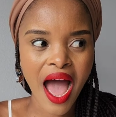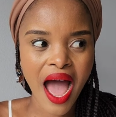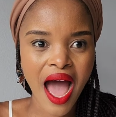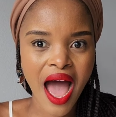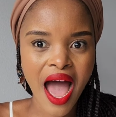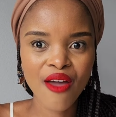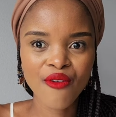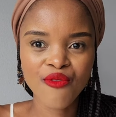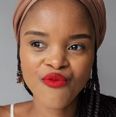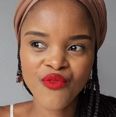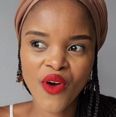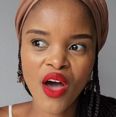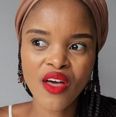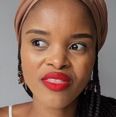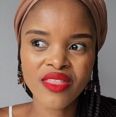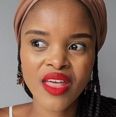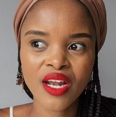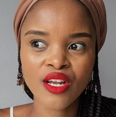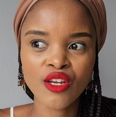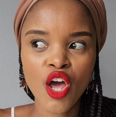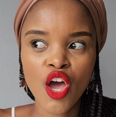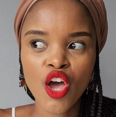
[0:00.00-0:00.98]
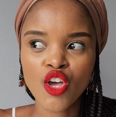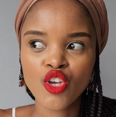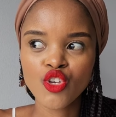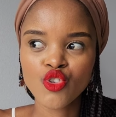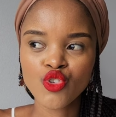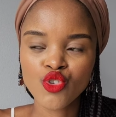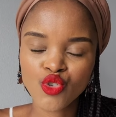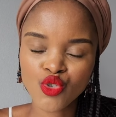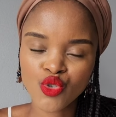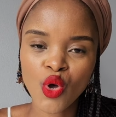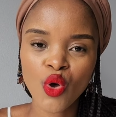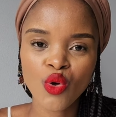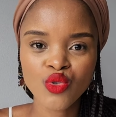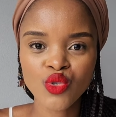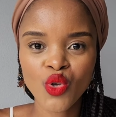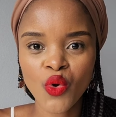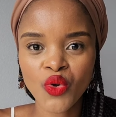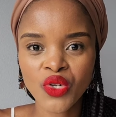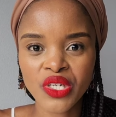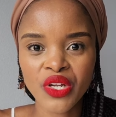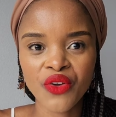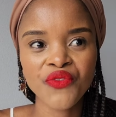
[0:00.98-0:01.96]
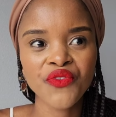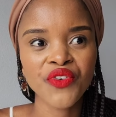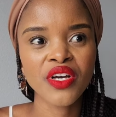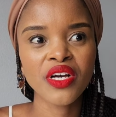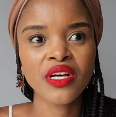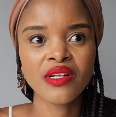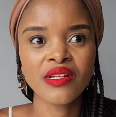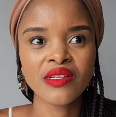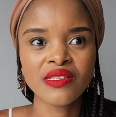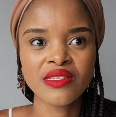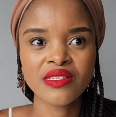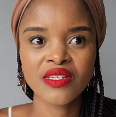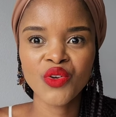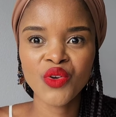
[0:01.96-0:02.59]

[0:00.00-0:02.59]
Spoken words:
I found that so difficult.